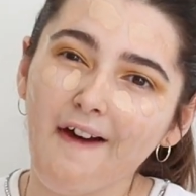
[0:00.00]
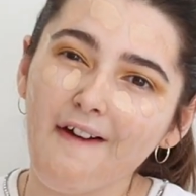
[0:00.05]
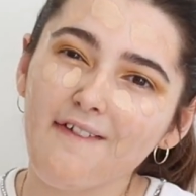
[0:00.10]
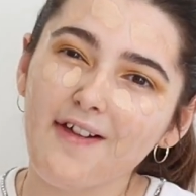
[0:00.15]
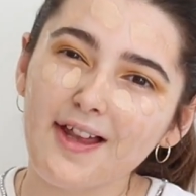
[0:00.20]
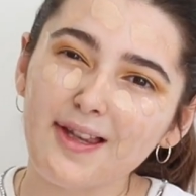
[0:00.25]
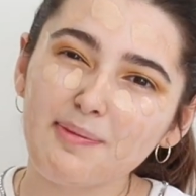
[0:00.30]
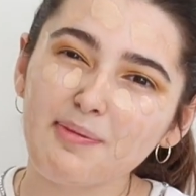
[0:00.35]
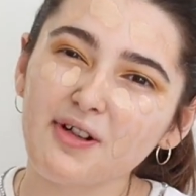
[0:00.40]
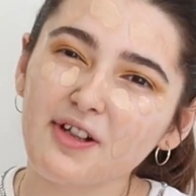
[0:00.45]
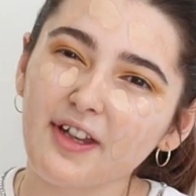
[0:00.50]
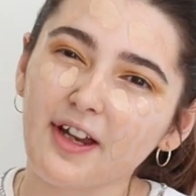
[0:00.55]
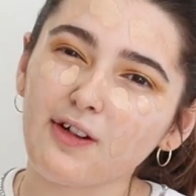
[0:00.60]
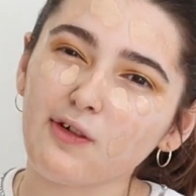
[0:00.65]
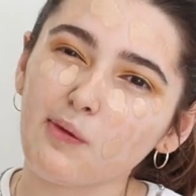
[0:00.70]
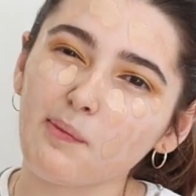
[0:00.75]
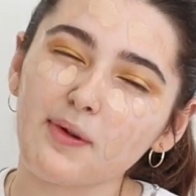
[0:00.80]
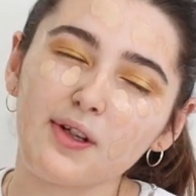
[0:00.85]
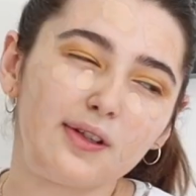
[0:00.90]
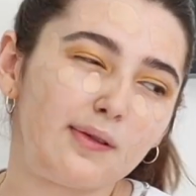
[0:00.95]
it's because I
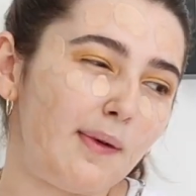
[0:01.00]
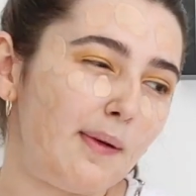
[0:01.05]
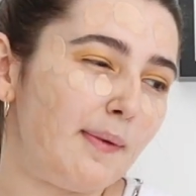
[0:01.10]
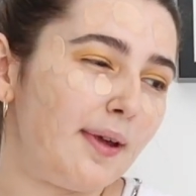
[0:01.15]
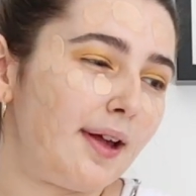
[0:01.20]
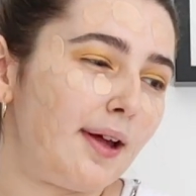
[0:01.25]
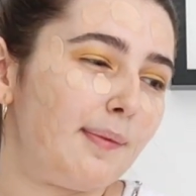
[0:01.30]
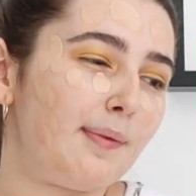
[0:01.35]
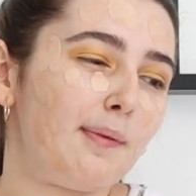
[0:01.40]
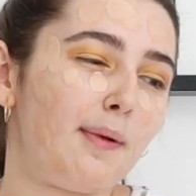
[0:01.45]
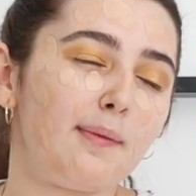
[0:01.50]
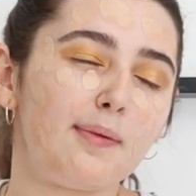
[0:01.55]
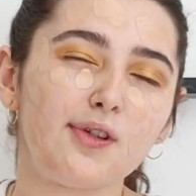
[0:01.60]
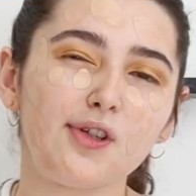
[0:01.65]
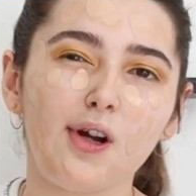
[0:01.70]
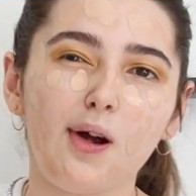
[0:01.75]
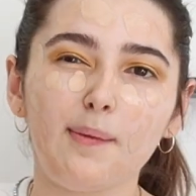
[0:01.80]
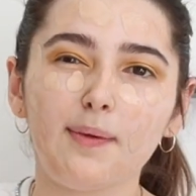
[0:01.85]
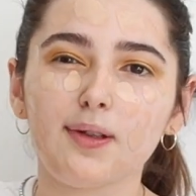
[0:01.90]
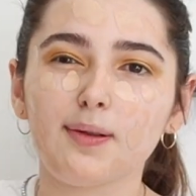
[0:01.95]
normally do my makeup in my
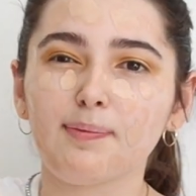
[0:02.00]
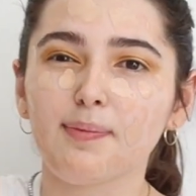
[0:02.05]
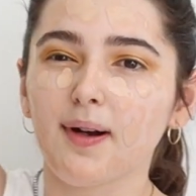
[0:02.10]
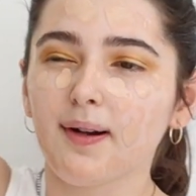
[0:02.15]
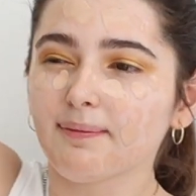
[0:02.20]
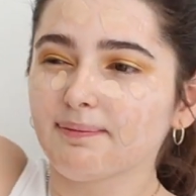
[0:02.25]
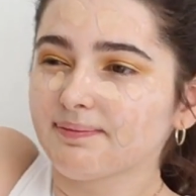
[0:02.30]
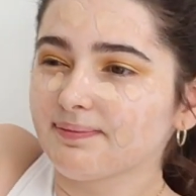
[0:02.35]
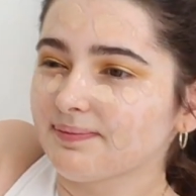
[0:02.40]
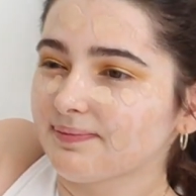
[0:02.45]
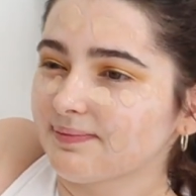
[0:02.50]
pyjamas, but